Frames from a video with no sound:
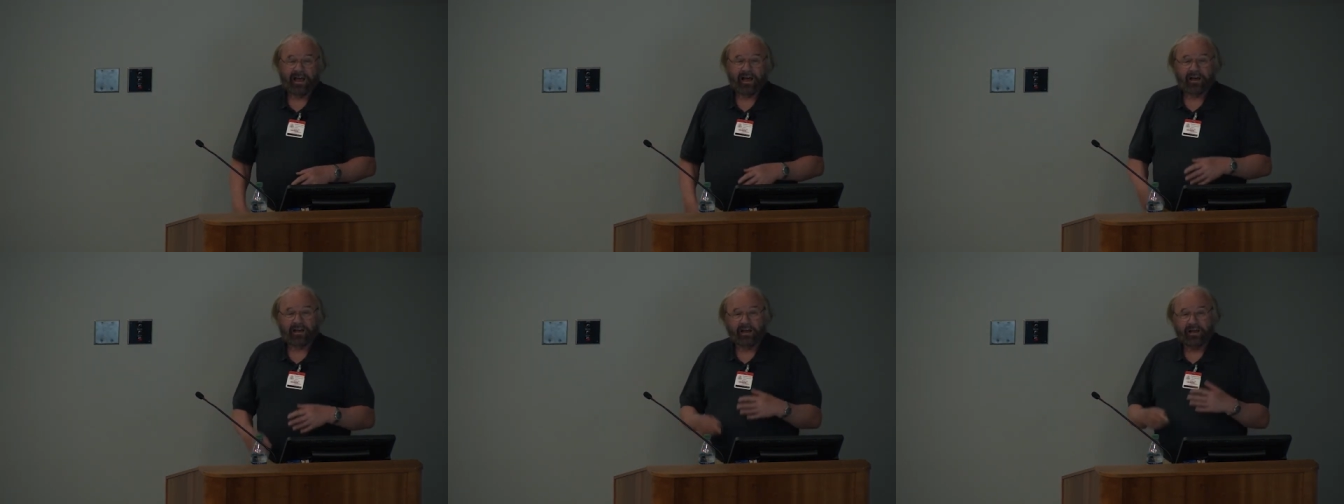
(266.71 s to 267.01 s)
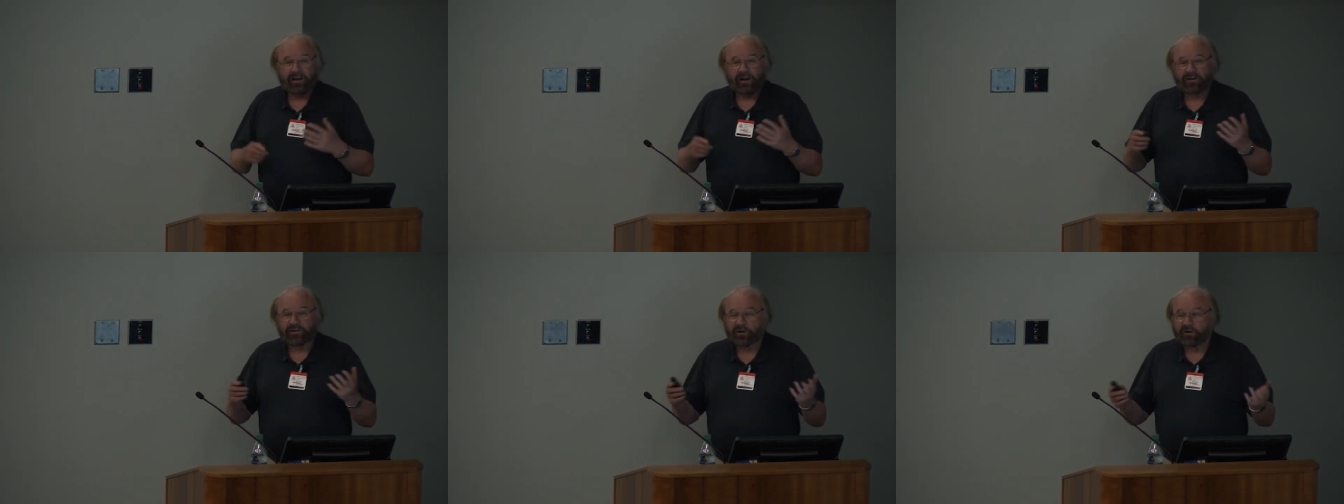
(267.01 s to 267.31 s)

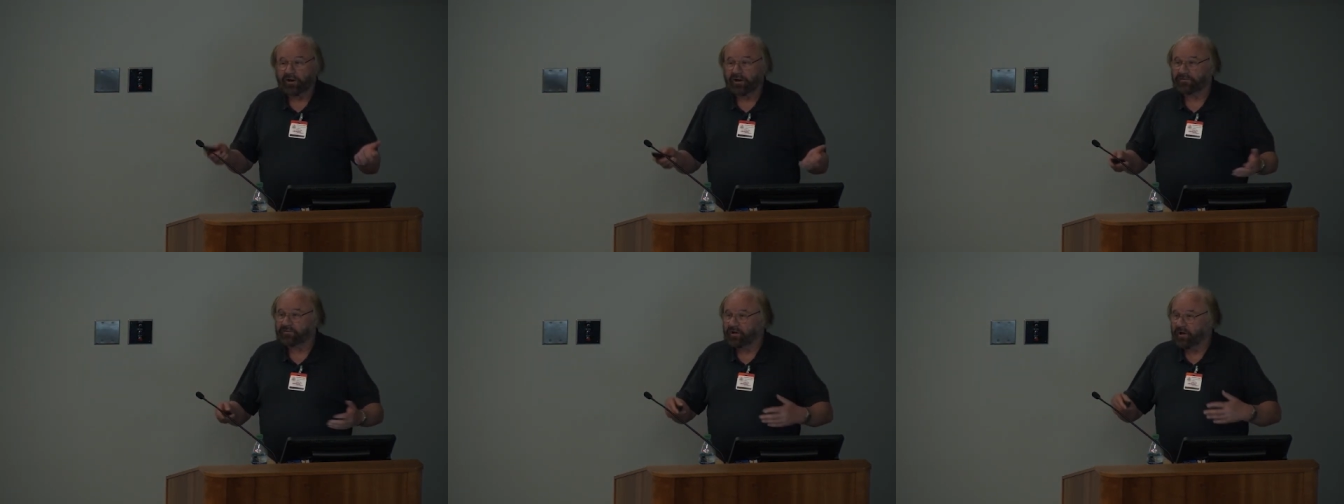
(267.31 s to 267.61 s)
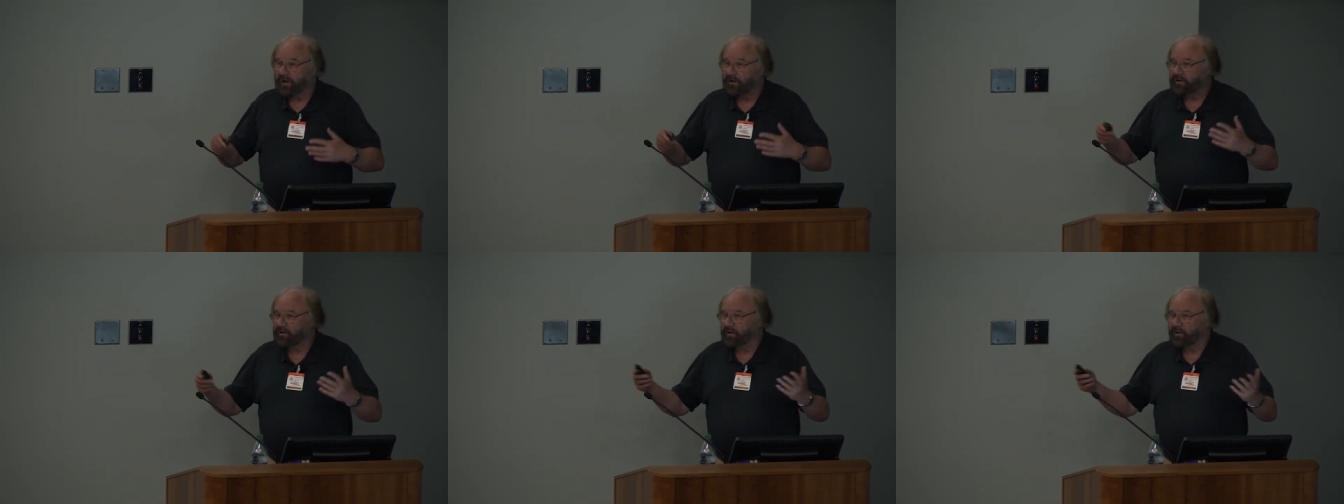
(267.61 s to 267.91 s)
Again, I don't have
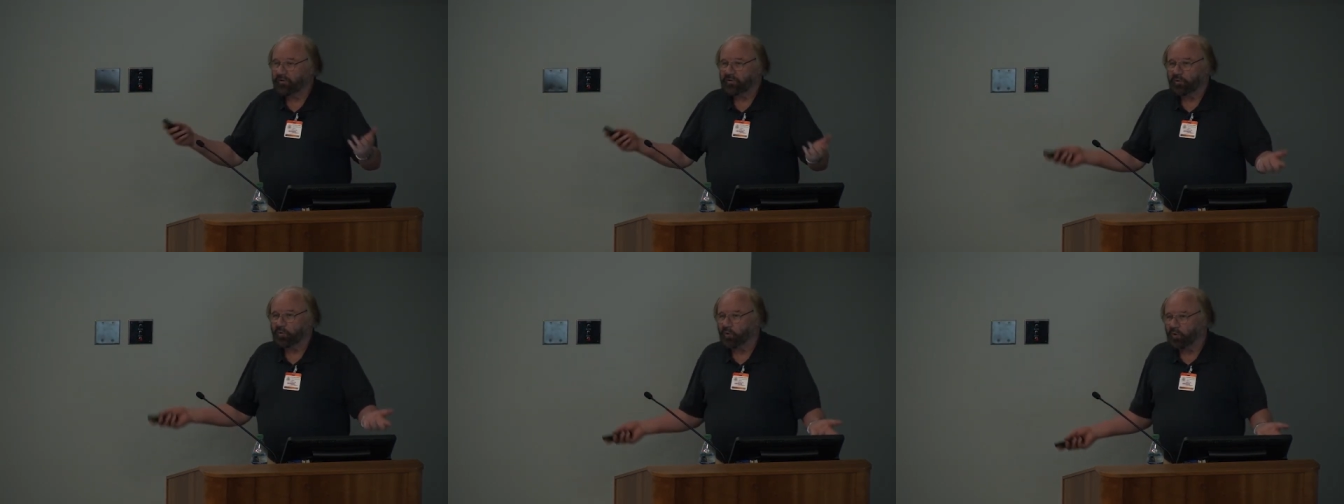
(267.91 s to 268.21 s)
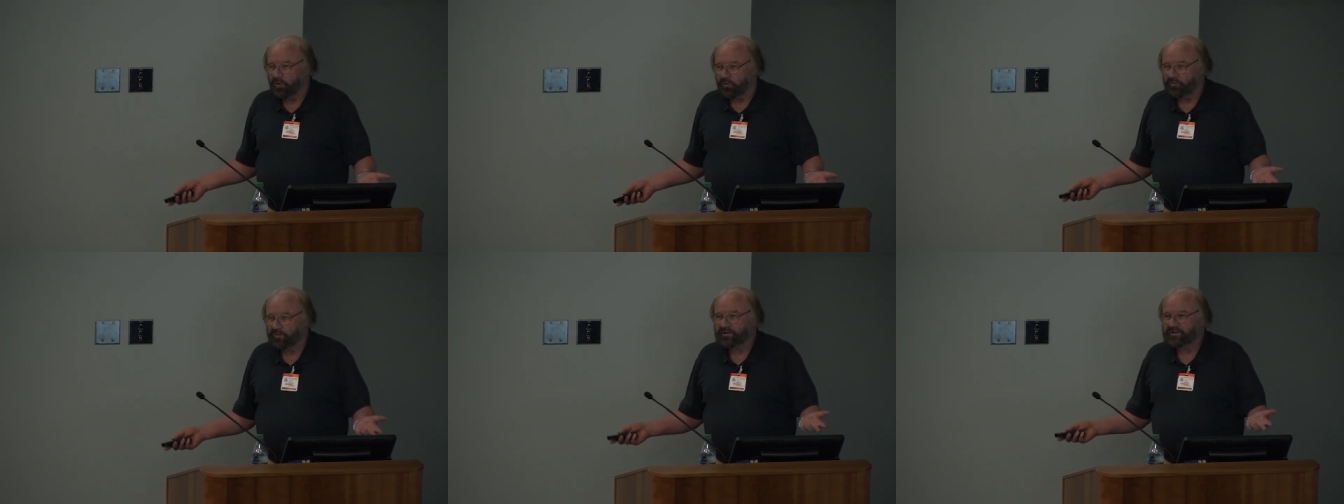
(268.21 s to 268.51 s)
time to go through
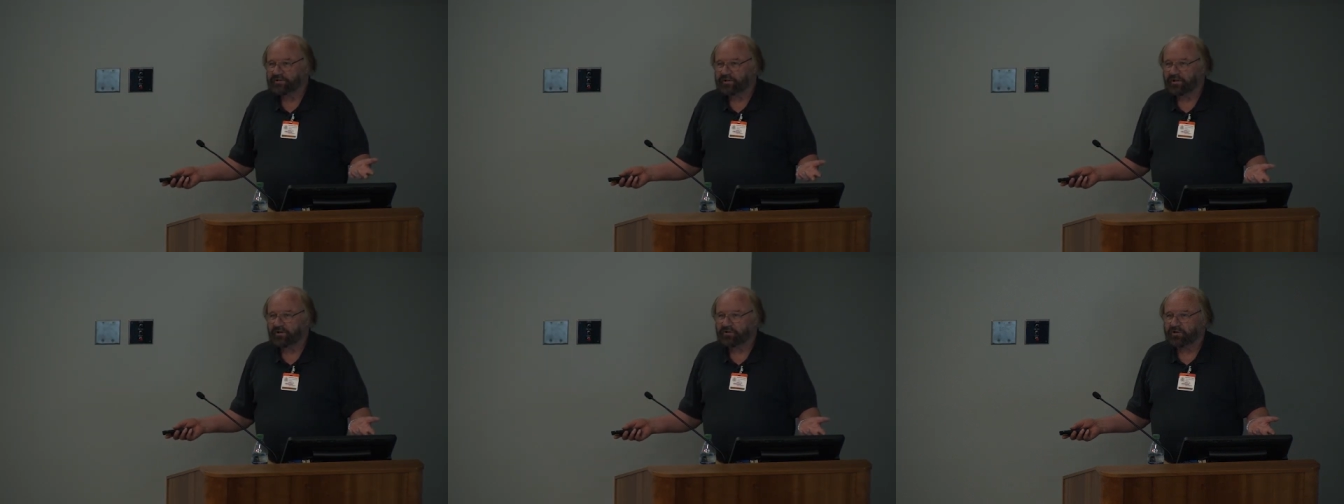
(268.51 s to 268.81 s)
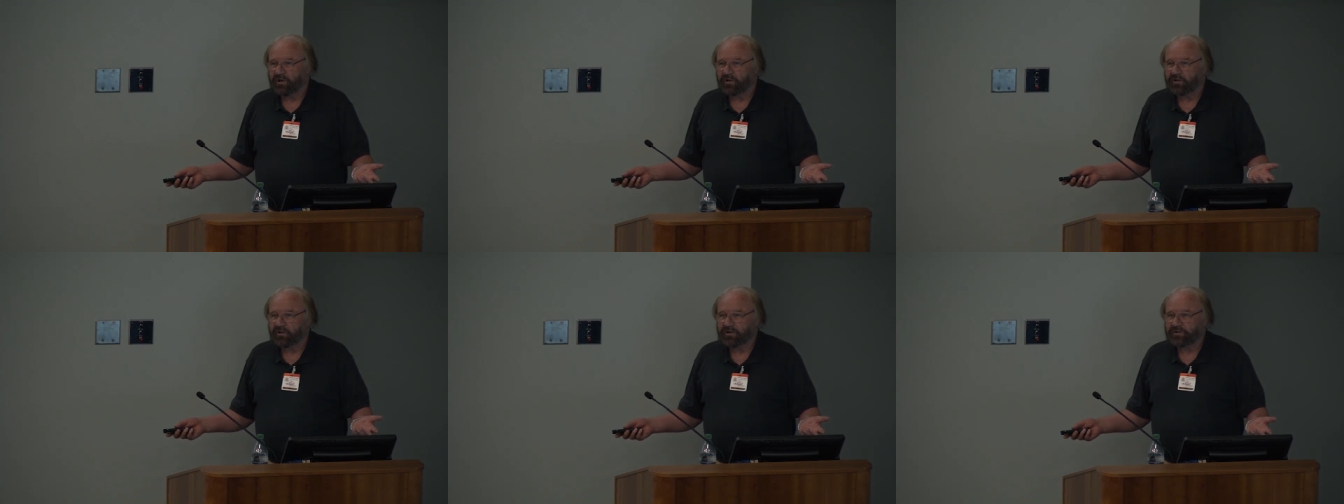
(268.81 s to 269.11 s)
all the
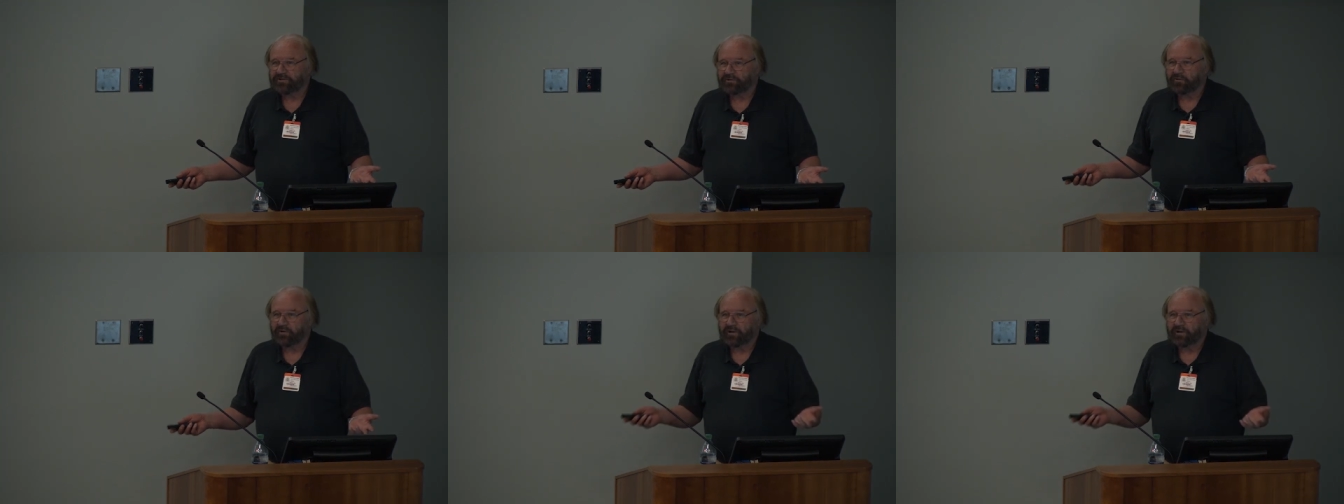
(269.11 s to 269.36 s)
research on this,